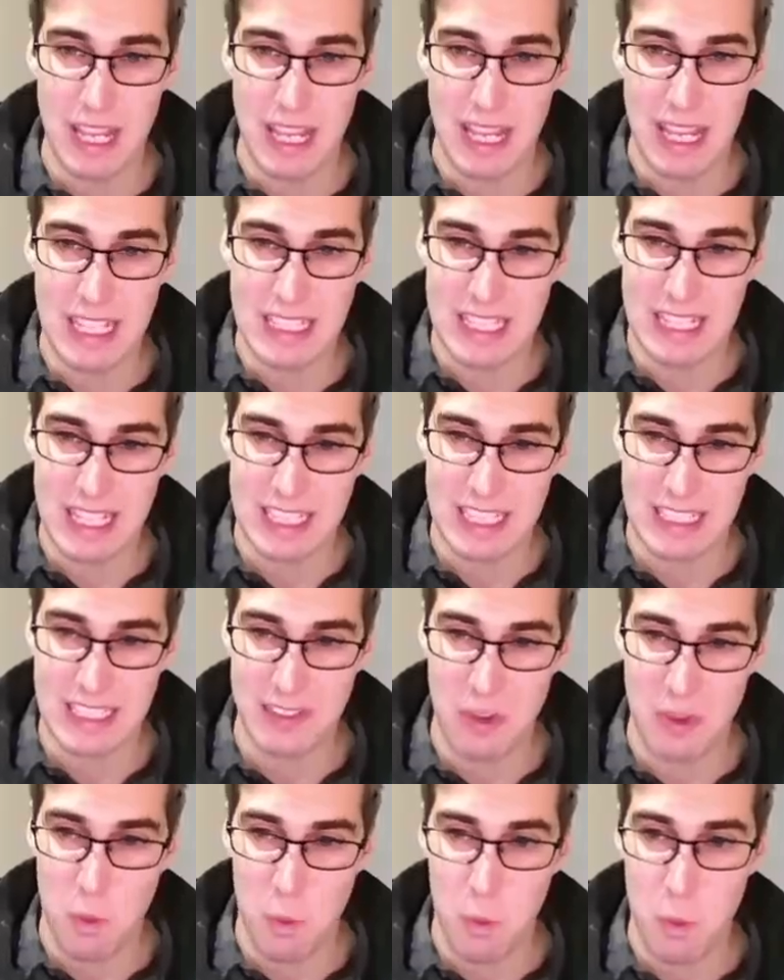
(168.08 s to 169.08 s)
is letting some
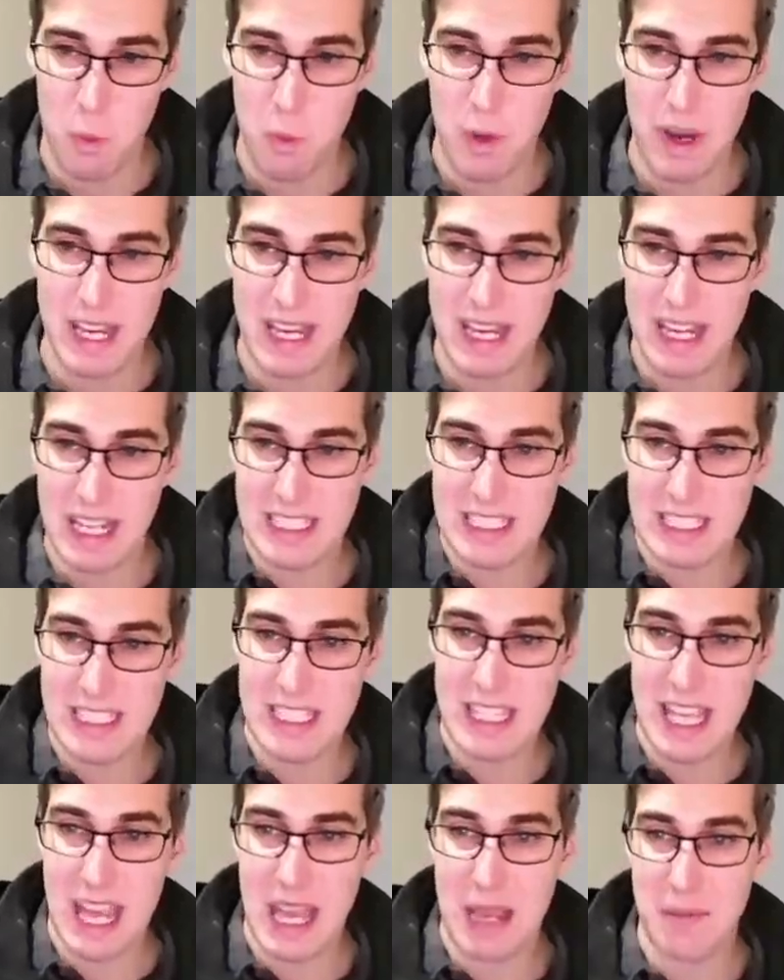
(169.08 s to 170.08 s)
of the wind
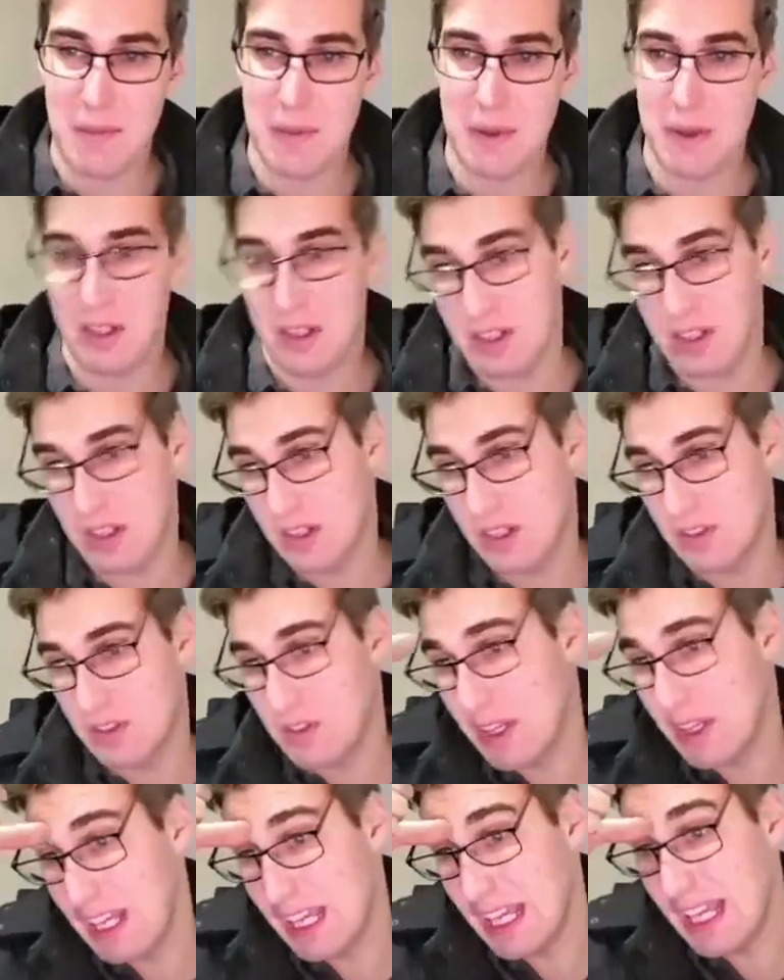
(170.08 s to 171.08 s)
escape to
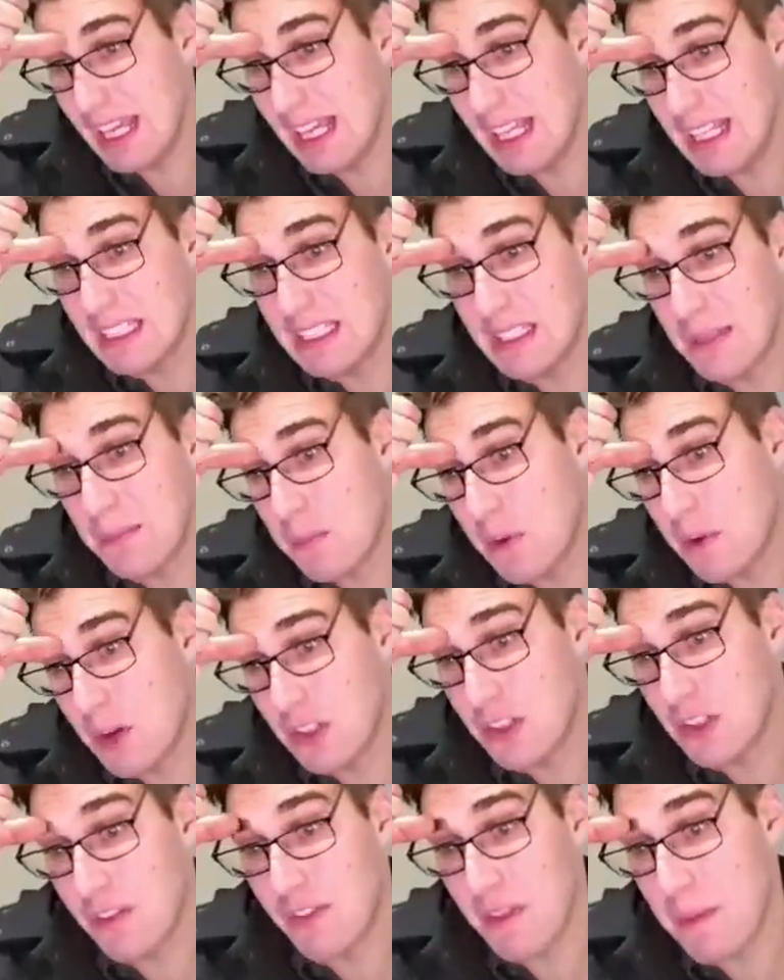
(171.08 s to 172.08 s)
ease the
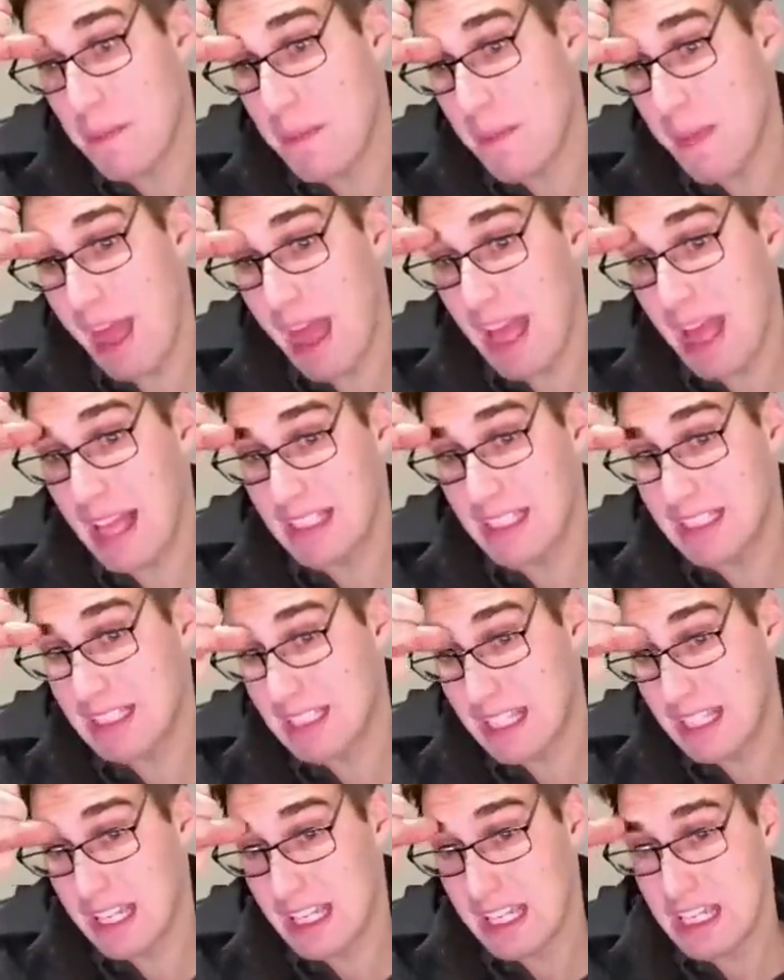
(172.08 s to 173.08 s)
pressure of the masts.
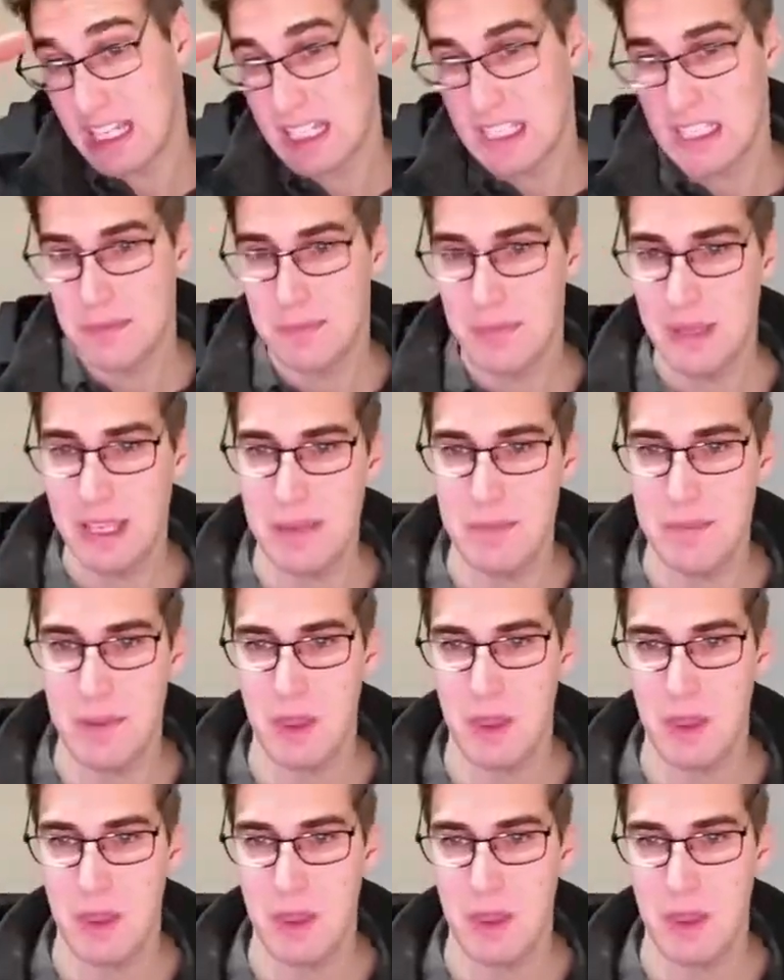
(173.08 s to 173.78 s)
Speaking about the